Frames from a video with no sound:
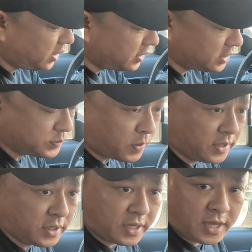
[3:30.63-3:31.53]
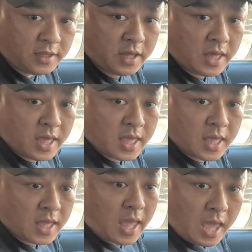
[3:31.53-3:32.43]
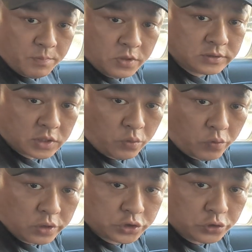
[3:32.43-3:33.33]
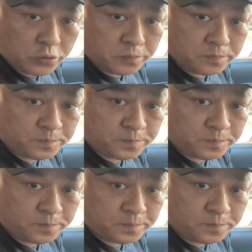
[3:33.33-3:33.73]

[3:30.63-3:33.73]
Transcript: hit this button again and music will resume.